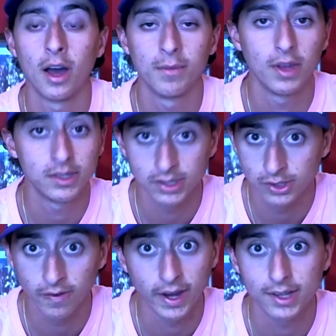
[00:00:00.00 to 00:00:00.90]
This
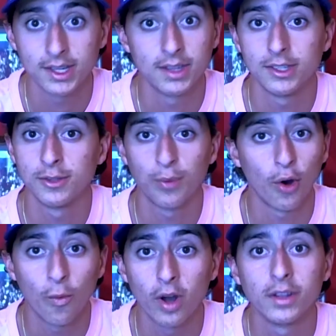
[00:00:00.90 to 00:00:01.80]
is, like I said, this is
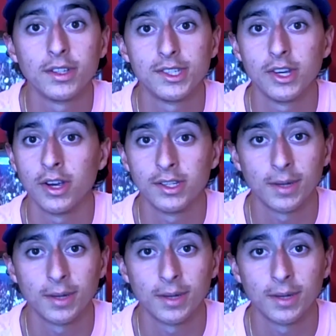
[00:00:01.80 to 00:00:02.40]
part one of this series.